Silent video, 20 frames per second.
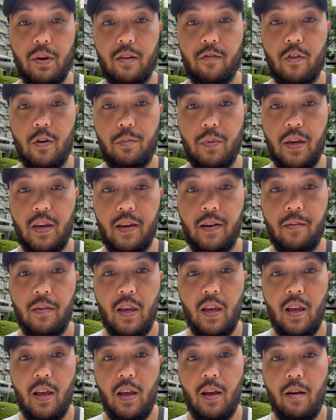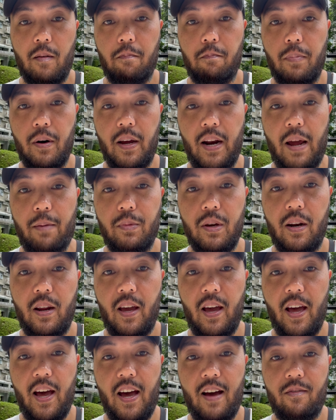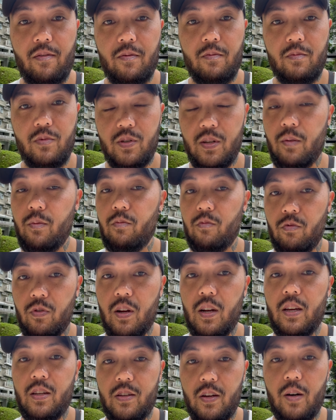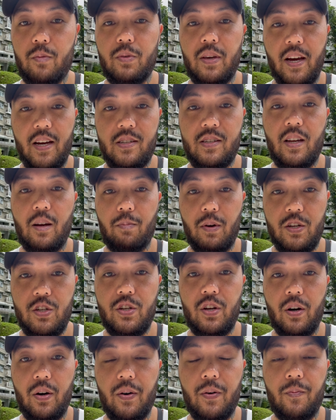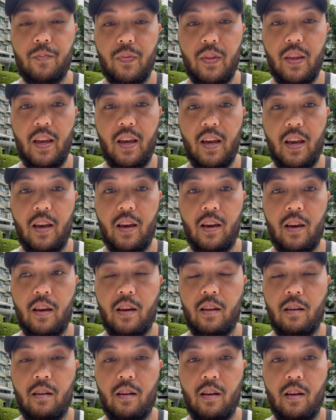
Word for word: for me. But I'm gonna have some really dope guests on my show and